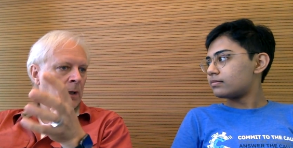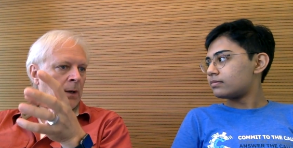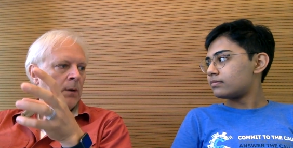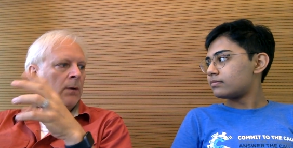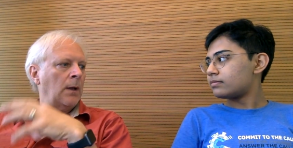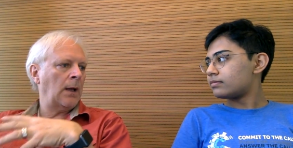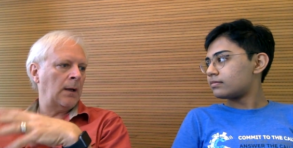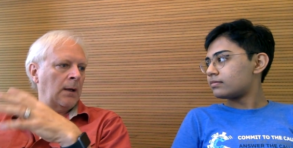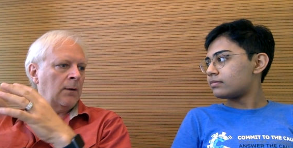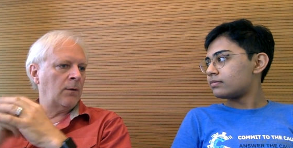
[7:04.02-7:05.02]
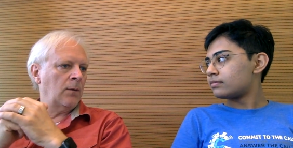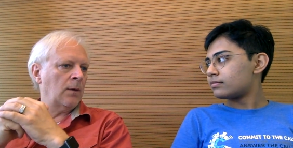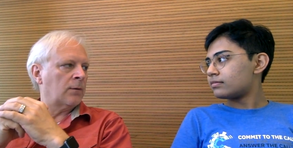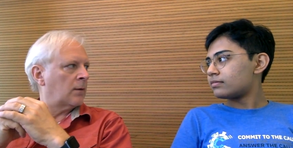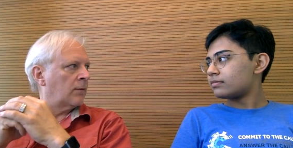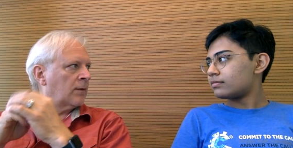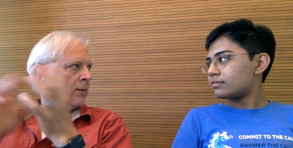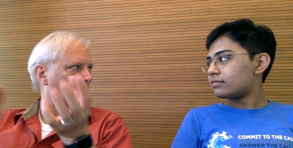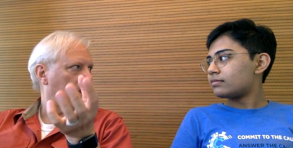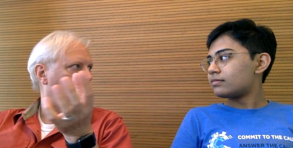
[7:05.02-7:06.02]
Speaker 1: code and into services
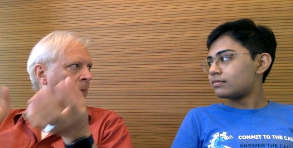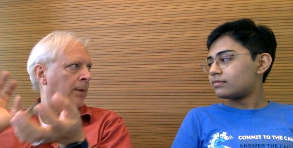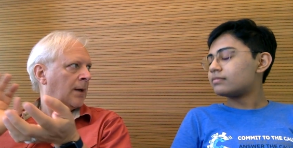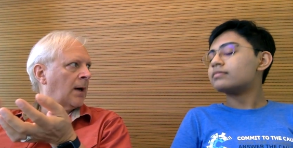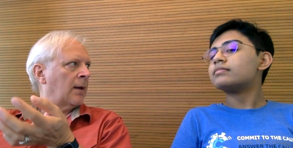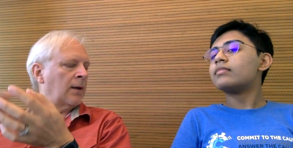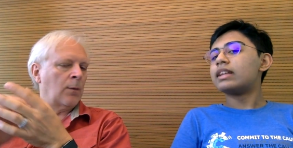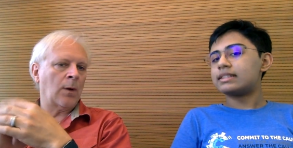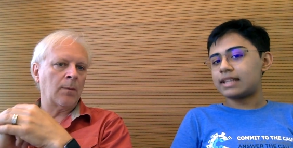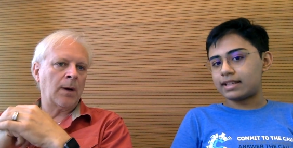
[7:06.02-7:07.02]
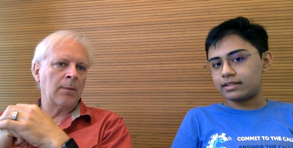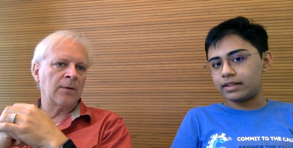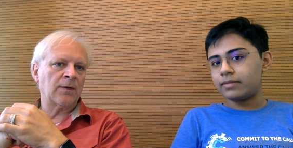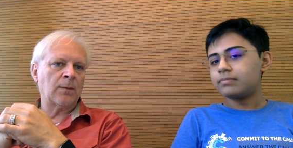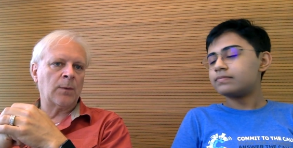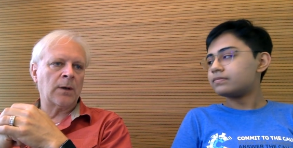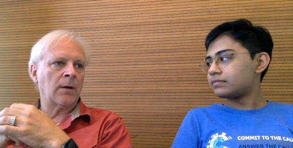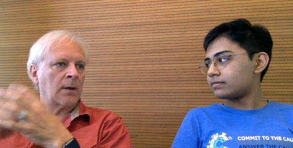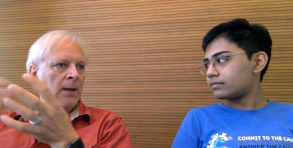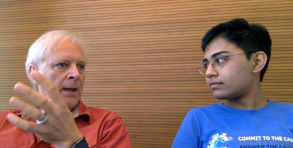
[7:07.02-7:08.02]
with an API that you exactly. want to publish somewhere on
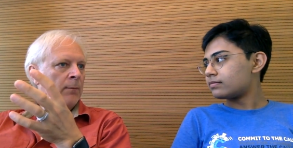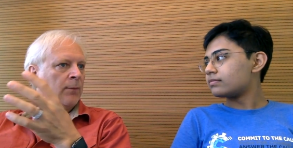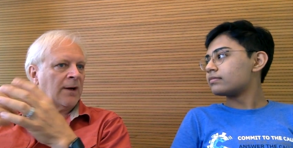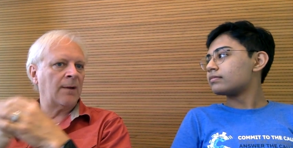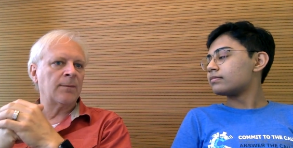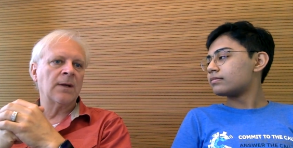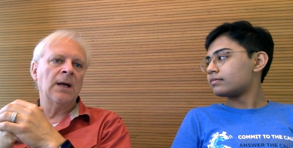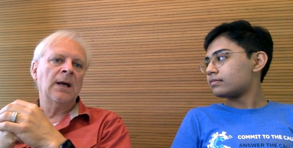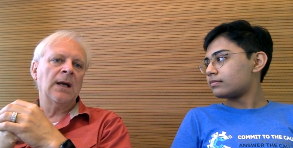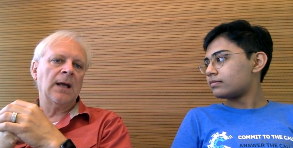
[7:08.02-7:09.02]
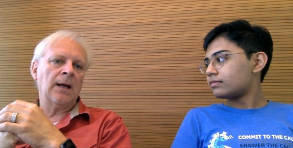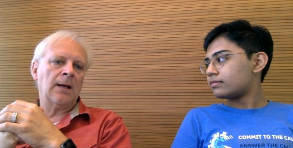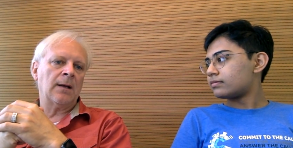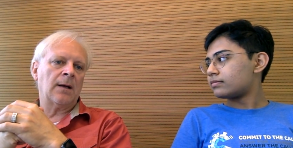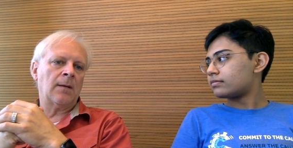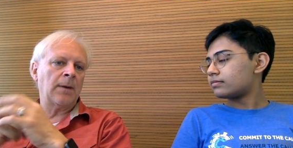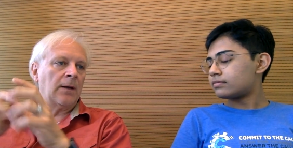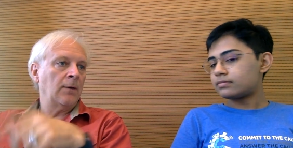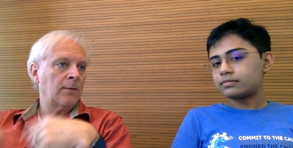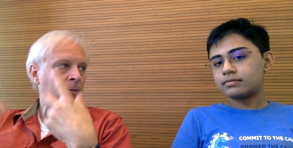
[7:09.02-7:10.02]
the cloud, perhaps, and uh,
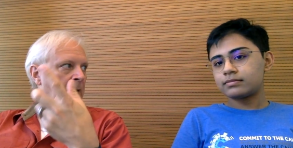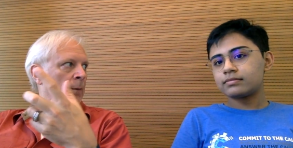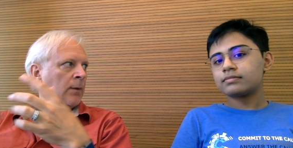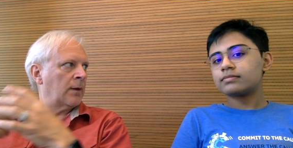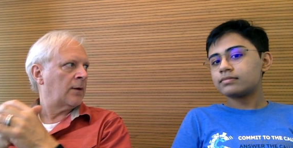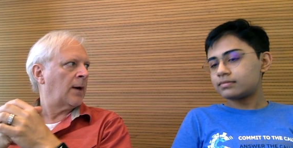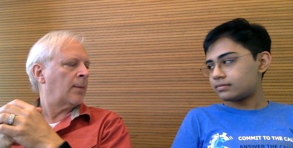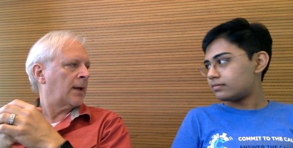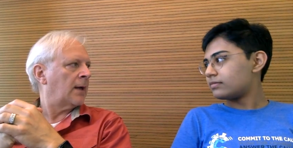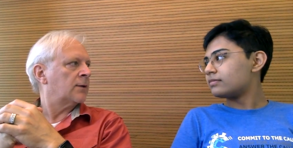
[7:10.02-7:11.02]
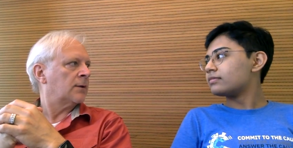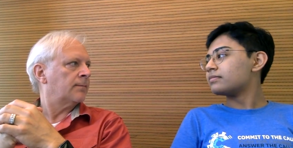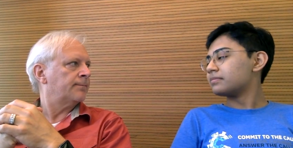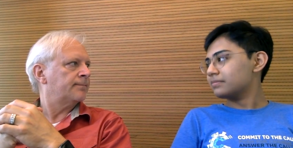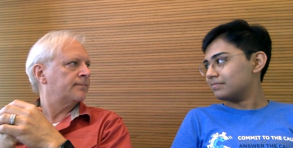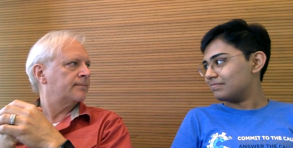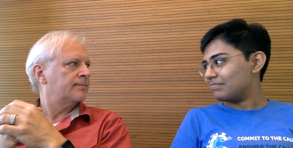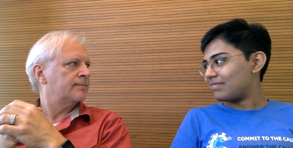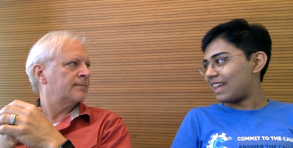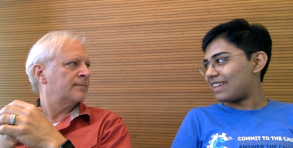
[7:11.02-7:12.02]
make use
Speaker 2: of that within your application. Mm-hmm.
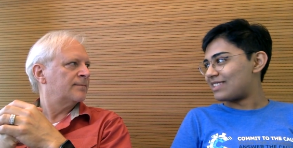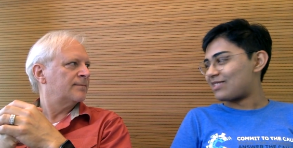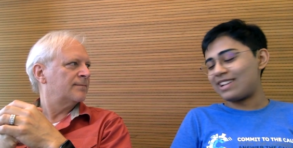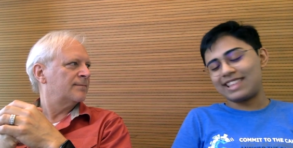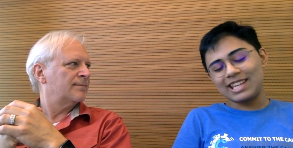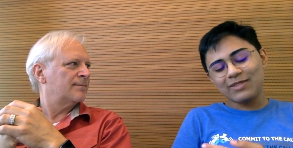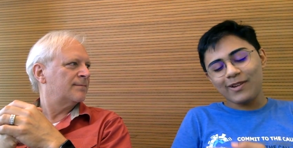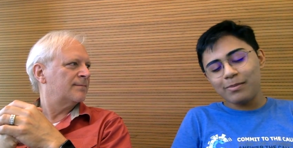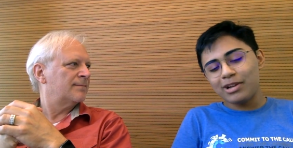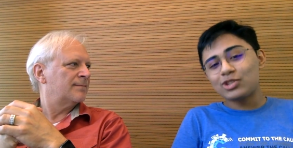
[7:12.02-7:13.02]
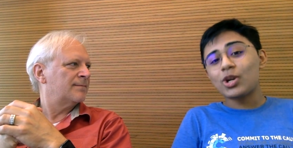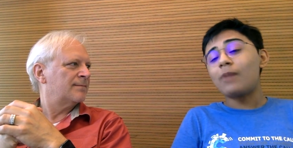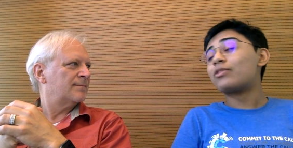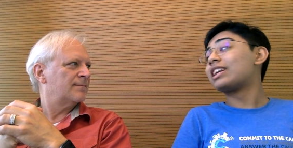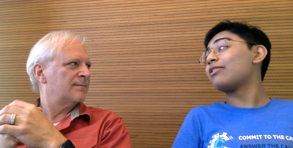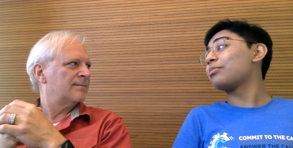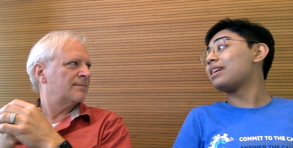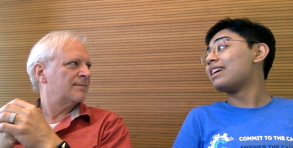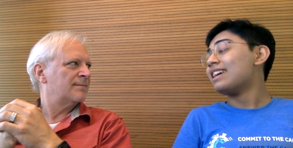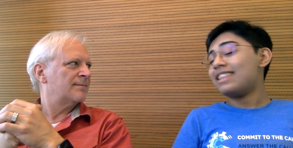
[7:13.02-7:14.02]
That is great. Thank you very much, Rob, for giving
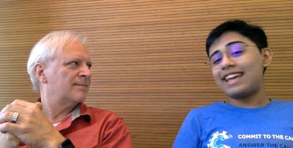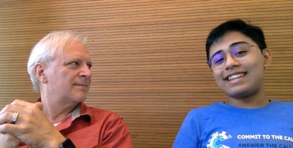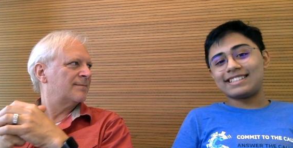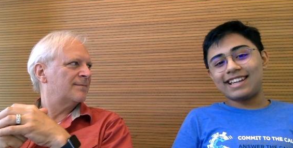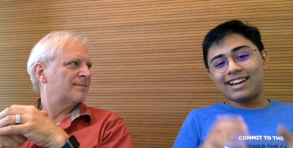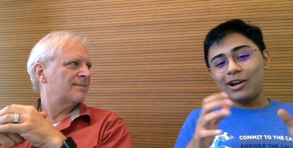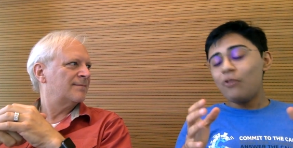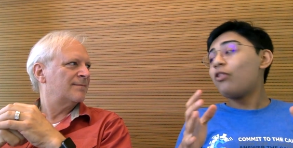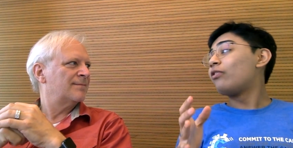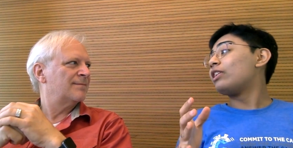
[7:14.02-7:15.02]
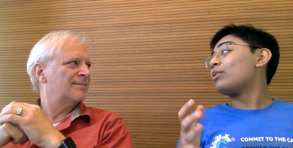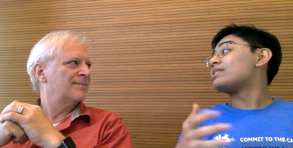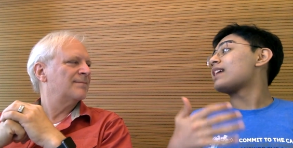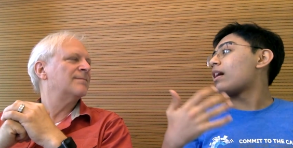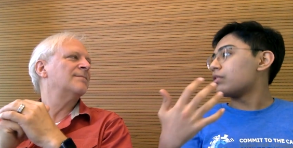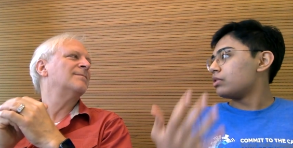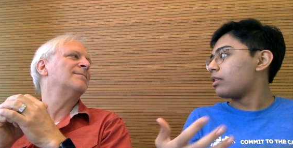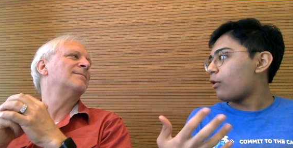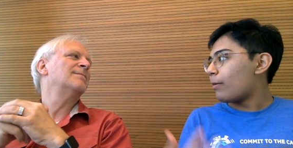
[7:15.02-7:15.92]
me that uh, overview as to how you go